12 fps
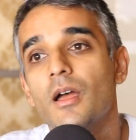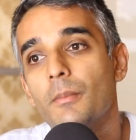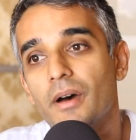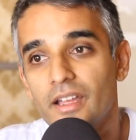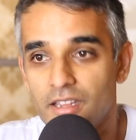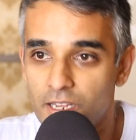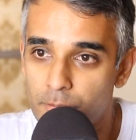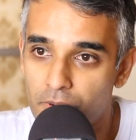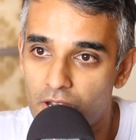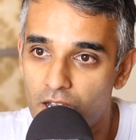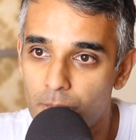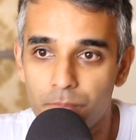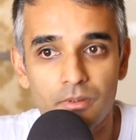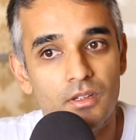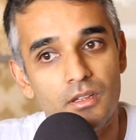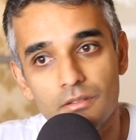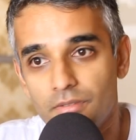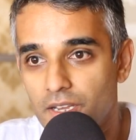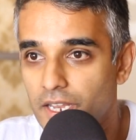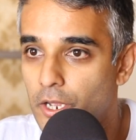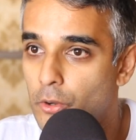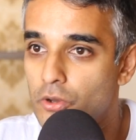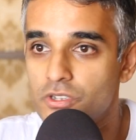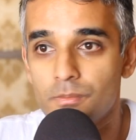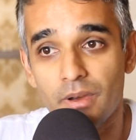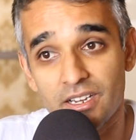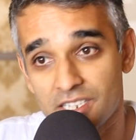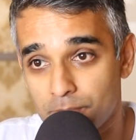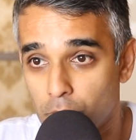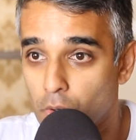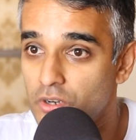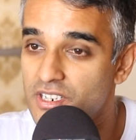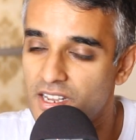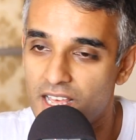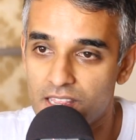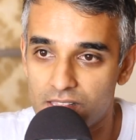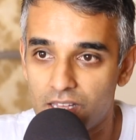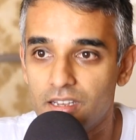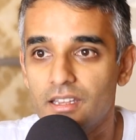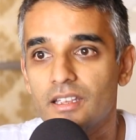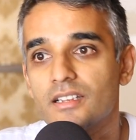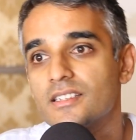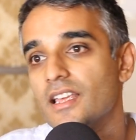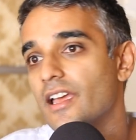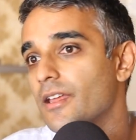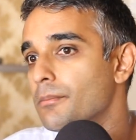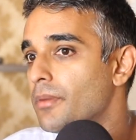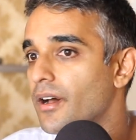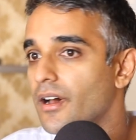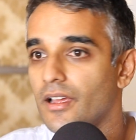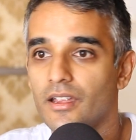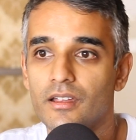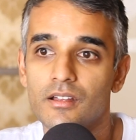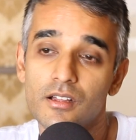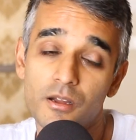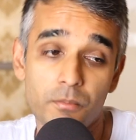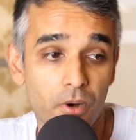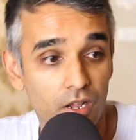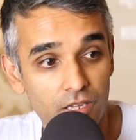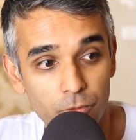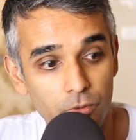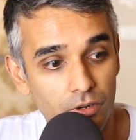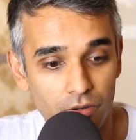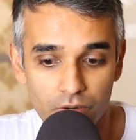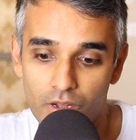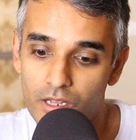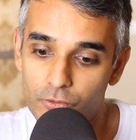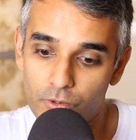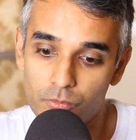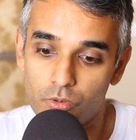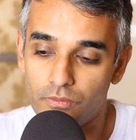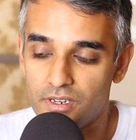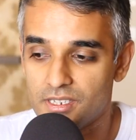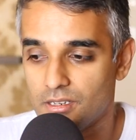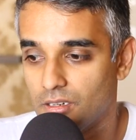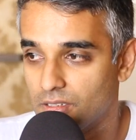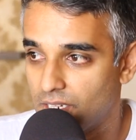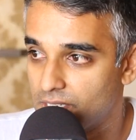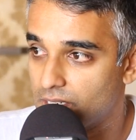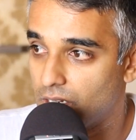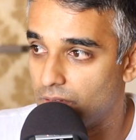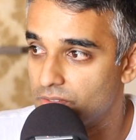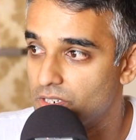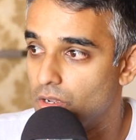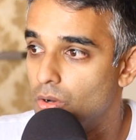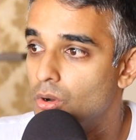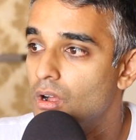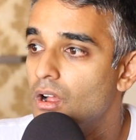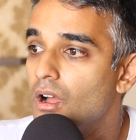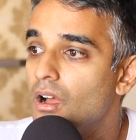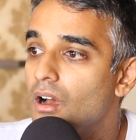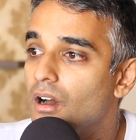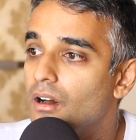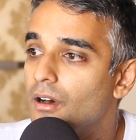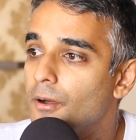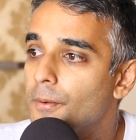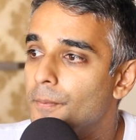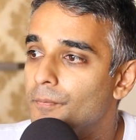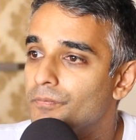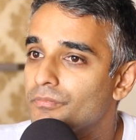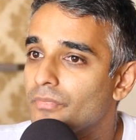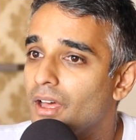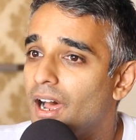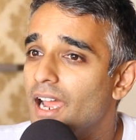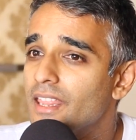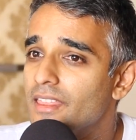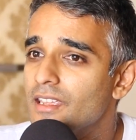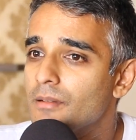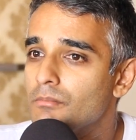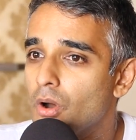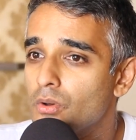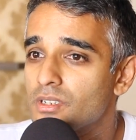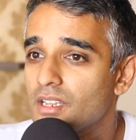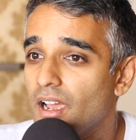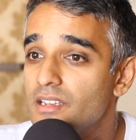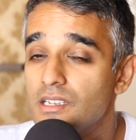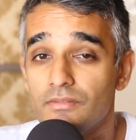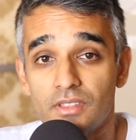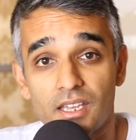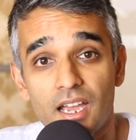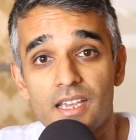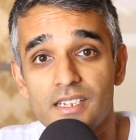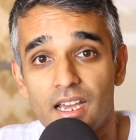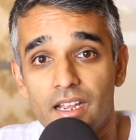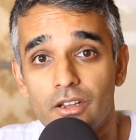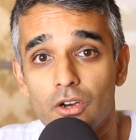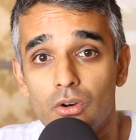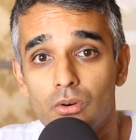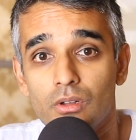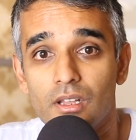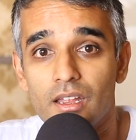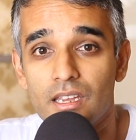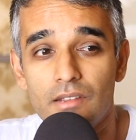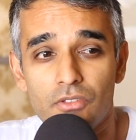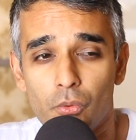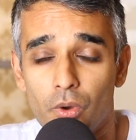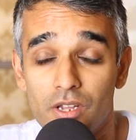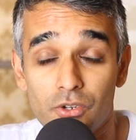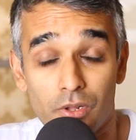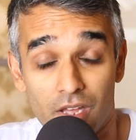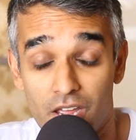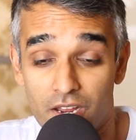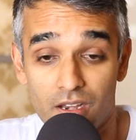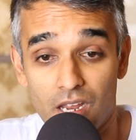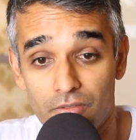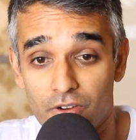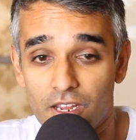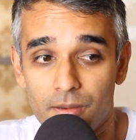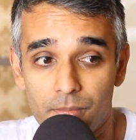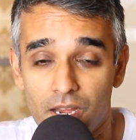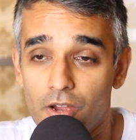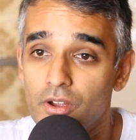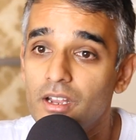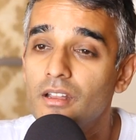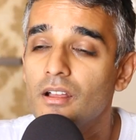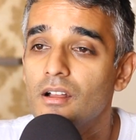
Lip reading: by hip-hop videos, by sports and athletics, and by Bollywood or Hollywood movies and all that stuff. So I think most guys, even the guys I know, like even the ones who are like, I could never get married,